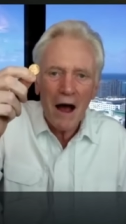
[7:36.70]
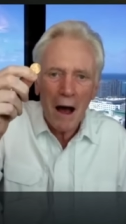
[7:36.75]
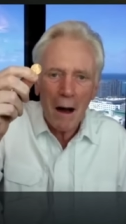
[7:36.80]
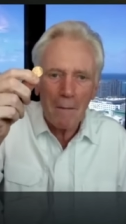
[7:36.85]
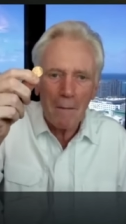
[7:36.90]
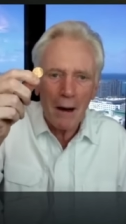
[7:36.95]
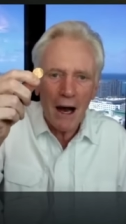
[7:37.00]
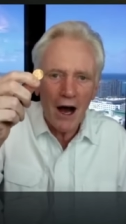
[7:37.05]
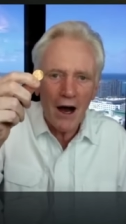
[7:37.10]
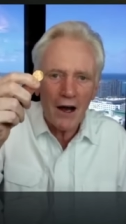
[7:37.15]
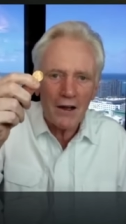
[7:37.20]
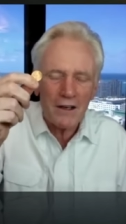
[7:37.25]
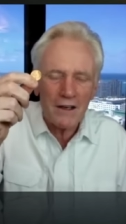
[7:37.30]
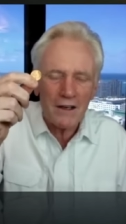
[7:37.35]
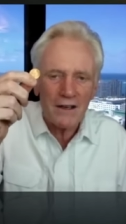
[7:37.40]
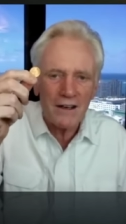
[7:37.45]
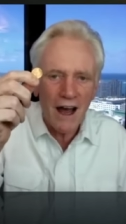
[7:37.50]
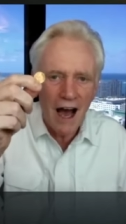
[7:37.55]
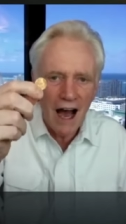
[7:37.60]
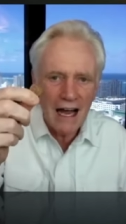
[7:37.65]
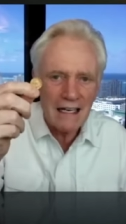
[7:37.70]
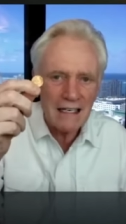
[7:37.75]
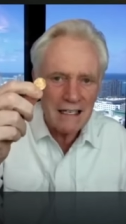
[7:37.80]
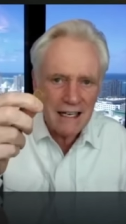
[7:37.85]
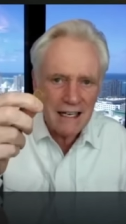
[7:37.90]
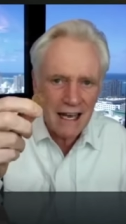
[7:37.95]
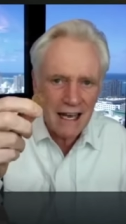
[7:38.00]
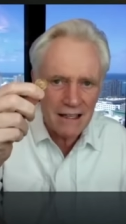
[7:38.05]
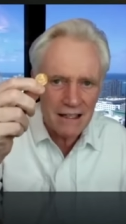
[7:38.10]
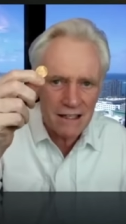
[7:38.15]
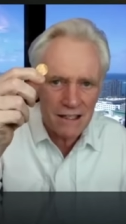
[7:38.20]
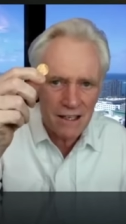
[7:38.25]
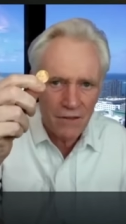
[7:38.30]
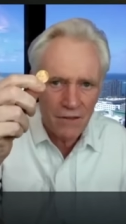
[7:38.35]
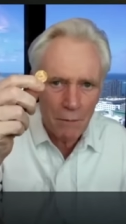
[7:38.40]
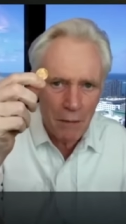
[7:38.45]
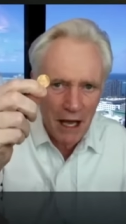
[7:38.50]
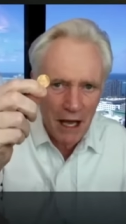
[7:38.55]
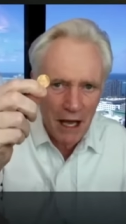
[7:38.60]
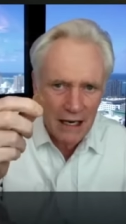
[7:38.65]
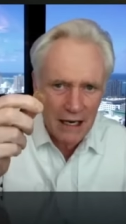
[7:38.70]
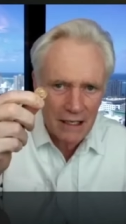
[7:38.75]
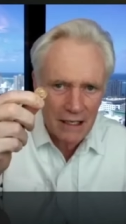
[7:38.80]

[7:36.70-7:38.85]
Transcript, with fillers: about nine tenths of a penny.